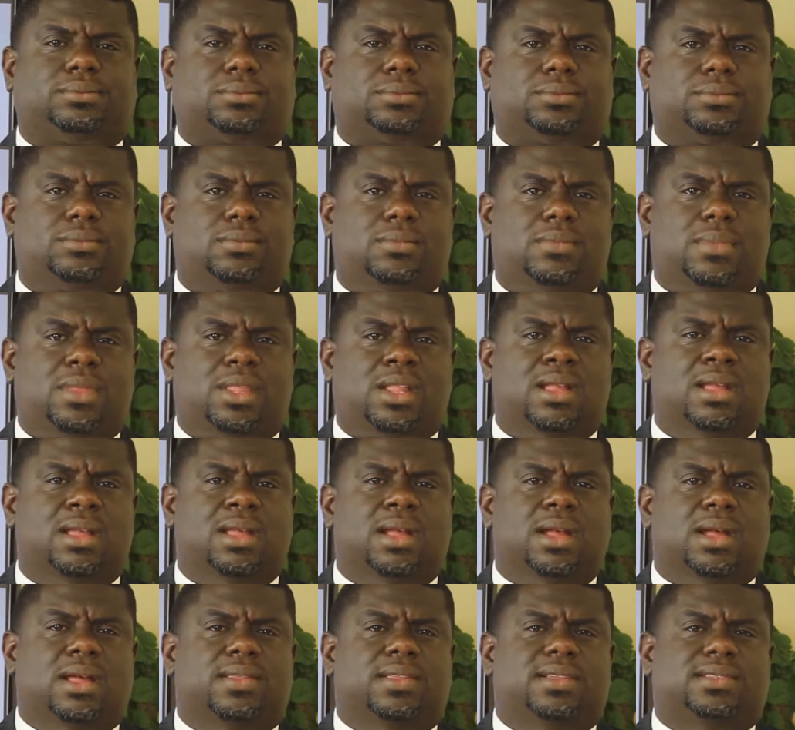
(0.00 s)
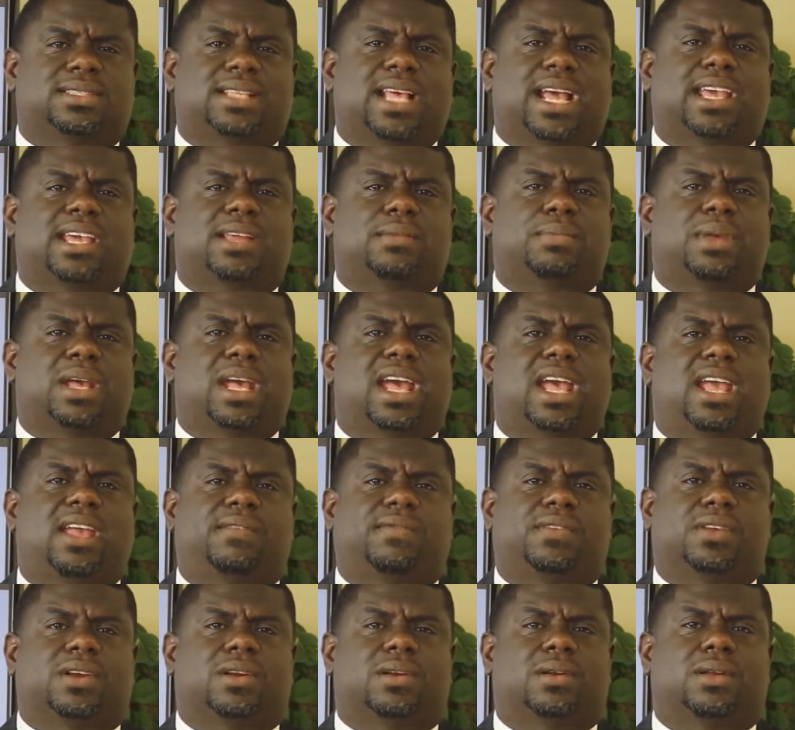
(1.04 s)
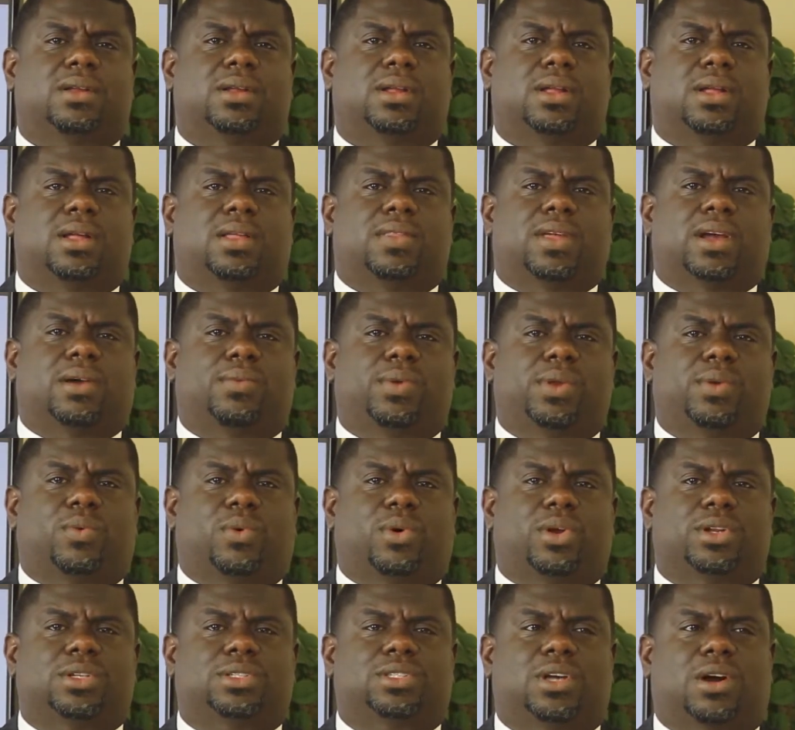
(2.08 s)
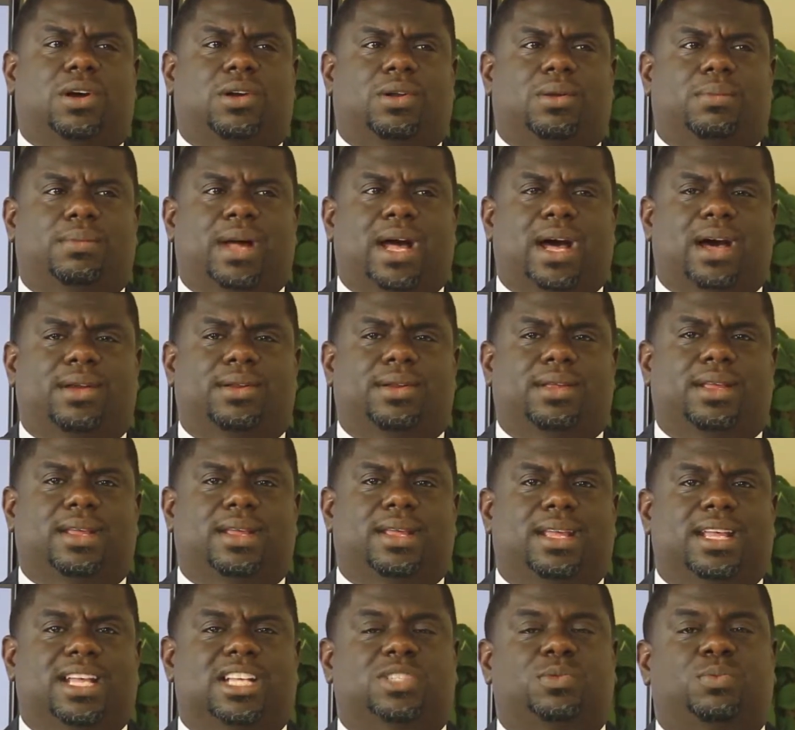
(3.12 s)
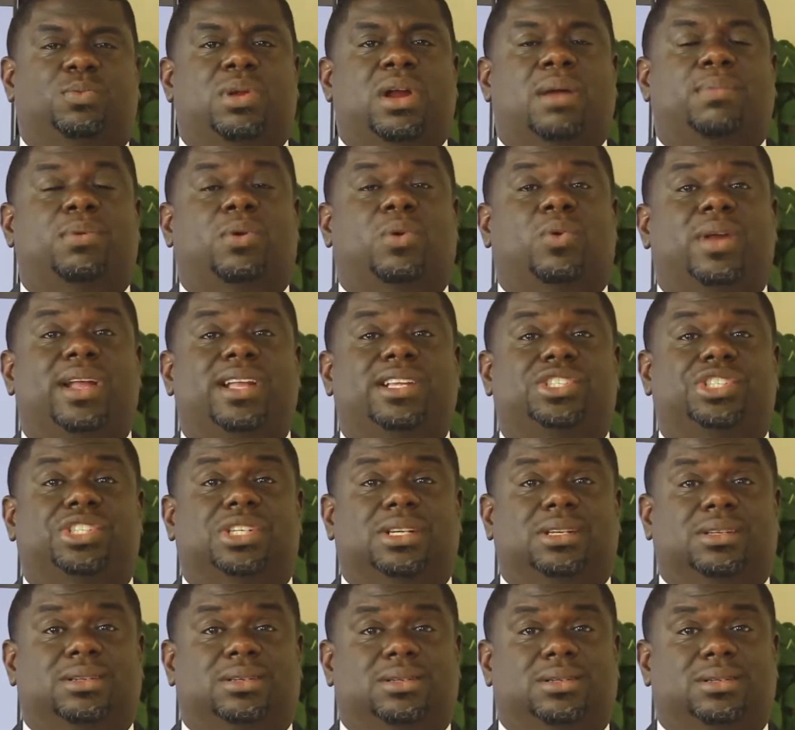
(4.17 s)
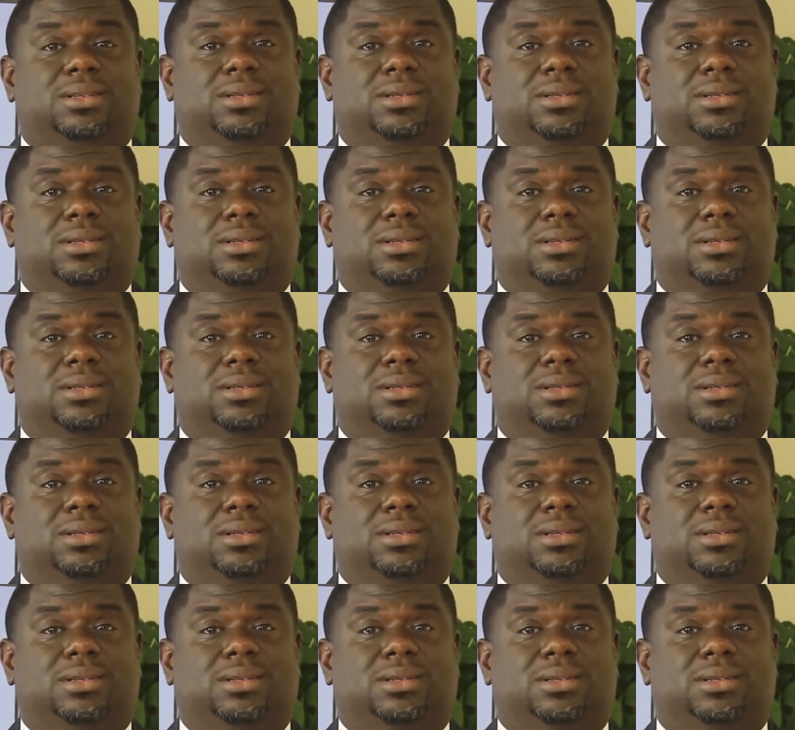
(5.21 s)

The second behavior that we want to talk about is preparation.